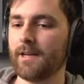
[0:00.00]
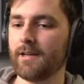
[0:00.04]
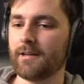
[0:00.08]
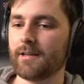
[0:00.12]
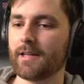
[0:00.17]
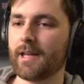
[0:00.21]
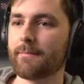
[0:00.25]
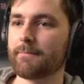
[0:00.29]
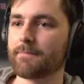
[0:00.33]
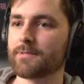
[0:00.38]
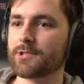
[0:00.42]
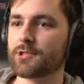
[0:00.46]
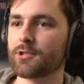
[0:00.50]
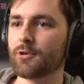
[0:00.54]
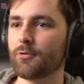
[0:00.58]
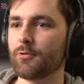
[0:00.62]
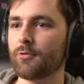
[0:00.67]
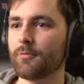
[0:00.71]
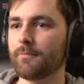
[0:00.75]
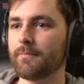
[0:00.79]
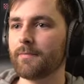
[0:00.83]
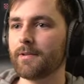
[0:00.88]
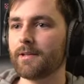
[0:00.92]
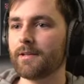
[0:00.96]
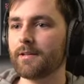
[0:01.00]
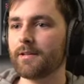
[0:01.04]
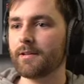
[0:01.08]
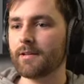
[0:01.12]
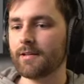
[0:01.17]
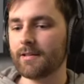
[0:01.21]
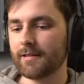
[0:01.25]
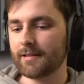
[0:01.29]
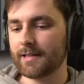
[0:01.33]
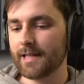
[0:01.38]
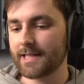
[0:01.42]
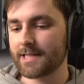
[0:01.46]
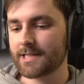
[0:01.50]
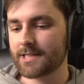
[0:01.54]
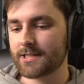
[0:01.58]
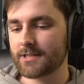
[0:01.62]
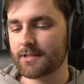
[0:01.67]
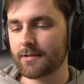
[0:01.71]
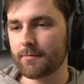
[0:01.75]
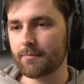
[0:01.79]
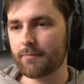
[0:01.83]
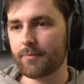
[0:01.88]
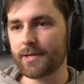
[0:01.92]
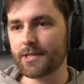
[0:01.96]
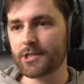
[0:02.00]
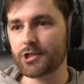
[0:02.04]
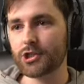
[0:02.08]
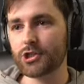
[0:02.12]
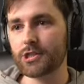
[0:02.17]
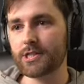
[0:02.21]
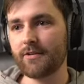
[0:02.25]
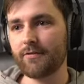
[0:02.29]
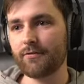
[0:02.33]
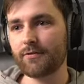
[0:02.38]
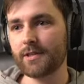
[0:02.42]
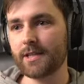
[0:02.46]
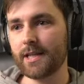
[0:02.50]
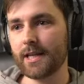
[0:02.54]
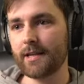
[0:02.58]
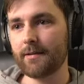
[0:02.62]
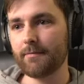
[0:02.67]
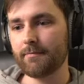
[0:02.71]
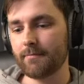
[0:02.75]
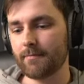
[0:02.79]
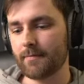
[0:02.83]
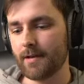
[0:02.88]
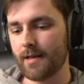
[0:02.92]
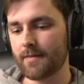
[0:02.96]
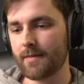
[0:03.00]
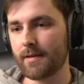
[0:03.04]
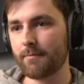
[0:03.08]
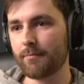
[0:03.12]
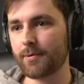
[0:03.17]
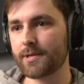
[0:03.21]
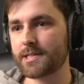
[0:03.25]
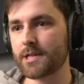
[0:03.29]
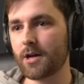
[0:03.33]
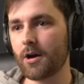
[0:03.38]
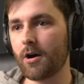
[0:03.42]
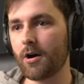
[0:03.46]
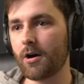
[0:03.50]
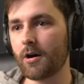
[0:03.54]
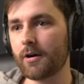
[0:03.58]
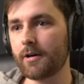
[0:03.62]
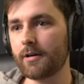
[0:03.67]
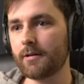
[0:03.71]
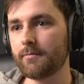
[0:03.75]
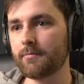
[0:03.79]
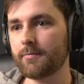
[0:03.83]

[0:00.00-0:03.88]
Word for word: Yeah, so let's press Shift D and then press R